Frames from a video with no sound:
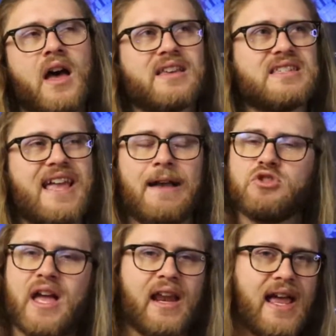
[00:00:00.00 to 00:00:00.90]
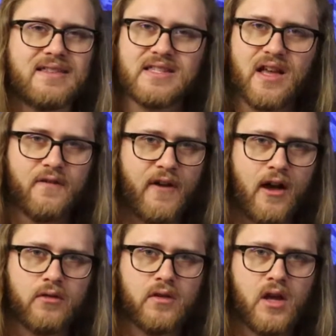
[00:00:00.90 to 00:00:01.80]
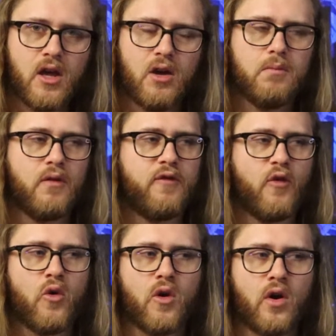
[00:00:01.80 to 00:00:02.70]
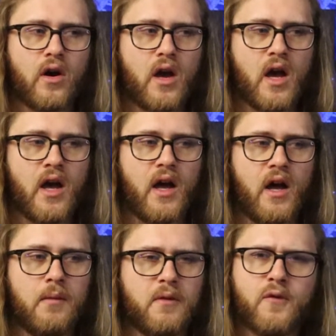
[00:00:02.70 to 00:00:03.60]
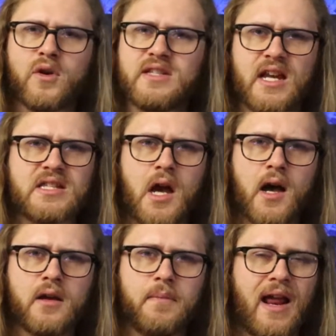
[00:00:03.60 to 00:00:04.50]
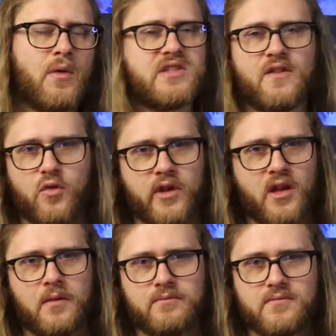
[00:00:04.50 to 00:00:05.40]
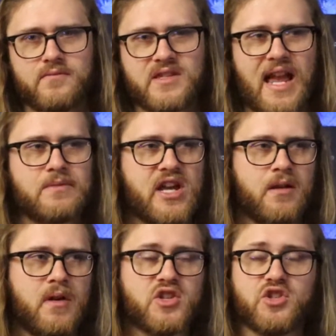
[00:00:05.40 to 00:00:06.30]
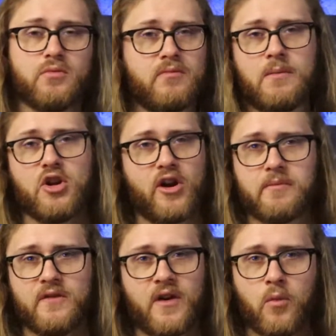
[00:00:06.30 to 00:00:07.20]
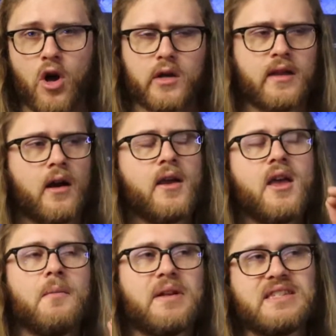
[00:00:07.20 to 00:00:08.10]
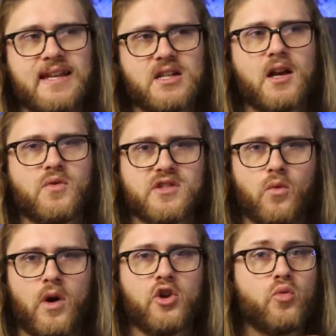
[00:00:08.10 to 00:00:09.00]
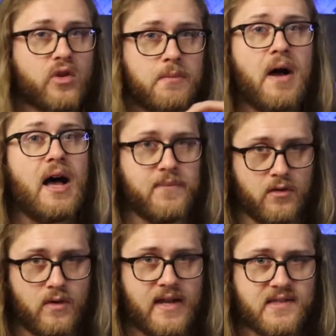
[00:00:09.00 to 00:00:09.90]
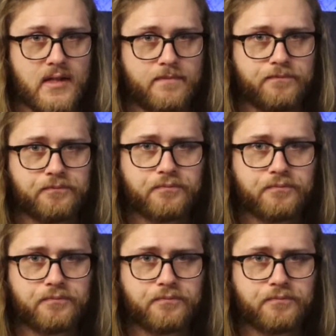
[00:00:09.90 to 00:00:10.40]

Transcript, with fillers: Snapchat had stuff out before uh, before TikTok, but I was never really on Snapchat a bunch, so maybe correct me if I'm wrong there. But TikTok was the one who really popularized it,